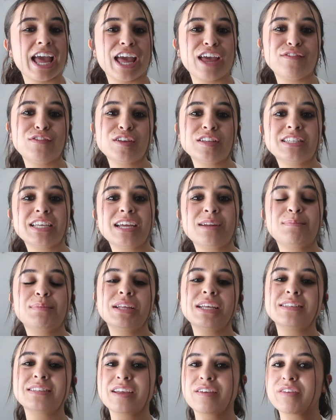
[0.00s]
If you did,
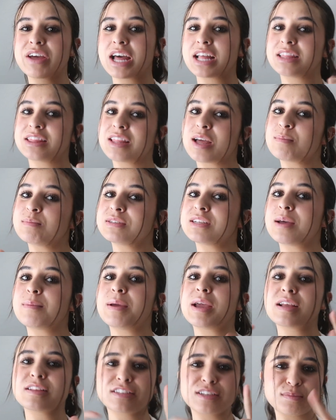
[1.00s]
please give it a thumbs up
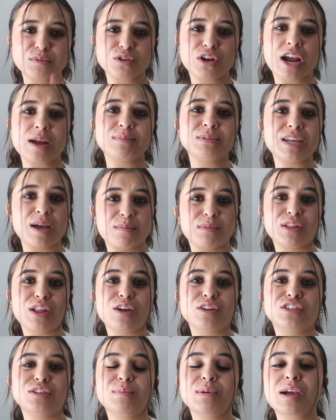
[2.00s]
and subscribe down
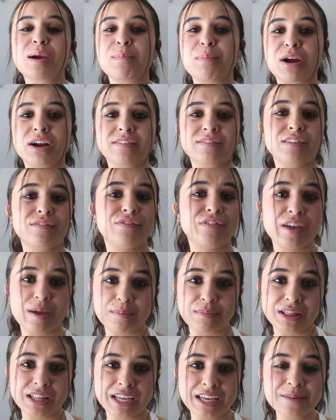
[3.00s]
below to become part of the
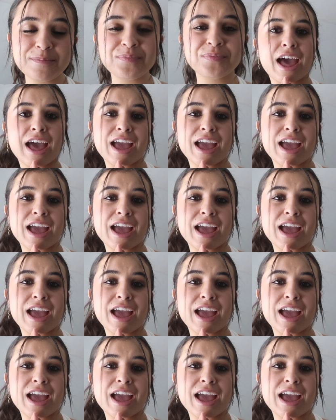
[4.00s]
family.